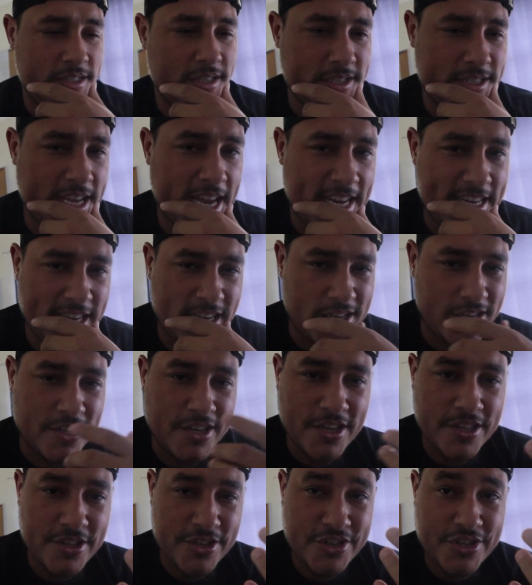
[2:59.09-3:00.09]
designing
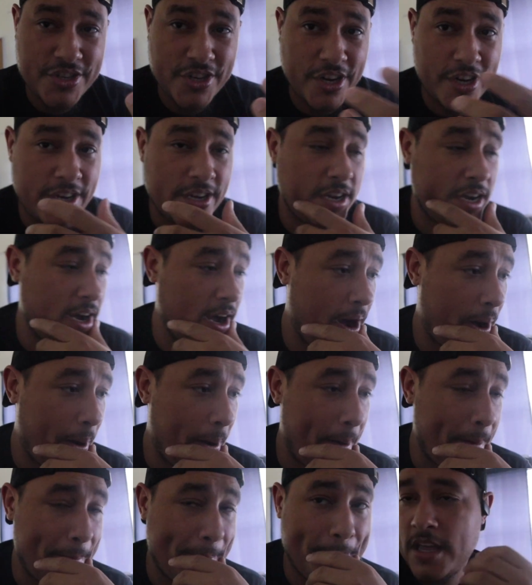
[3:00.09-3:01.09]
another shirt,
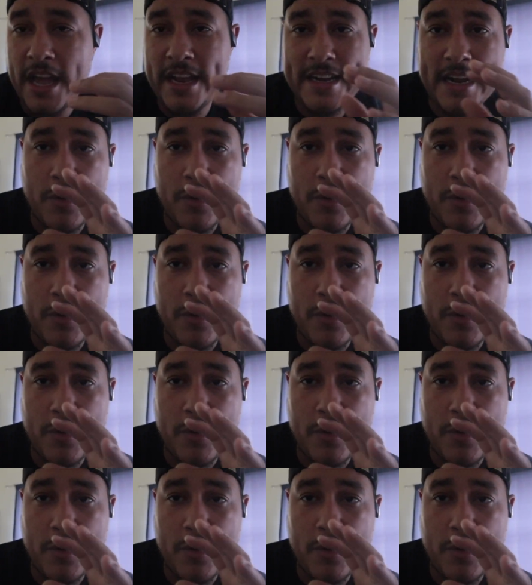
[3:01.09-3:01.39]
and